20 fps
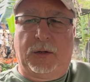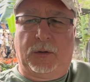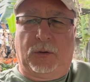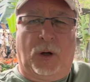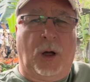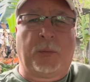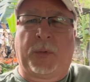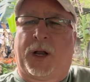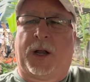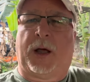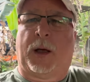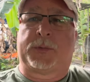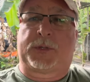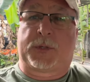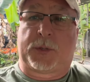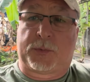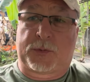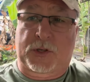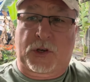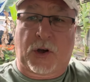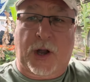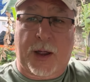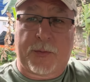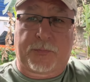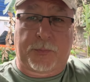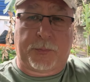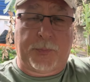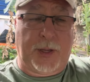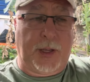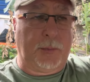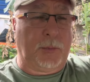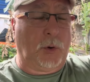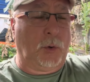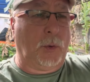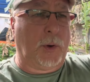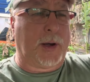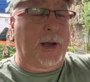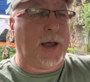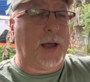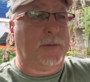Oh, I'm going to unsubscribe from him or
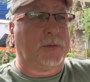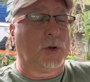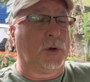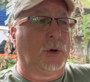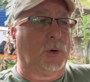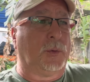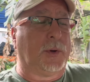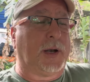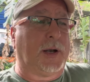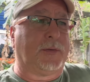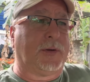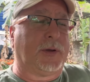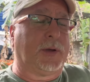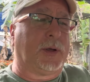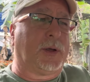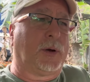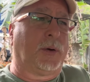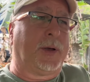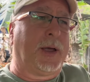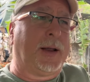what have you or whatever, you know.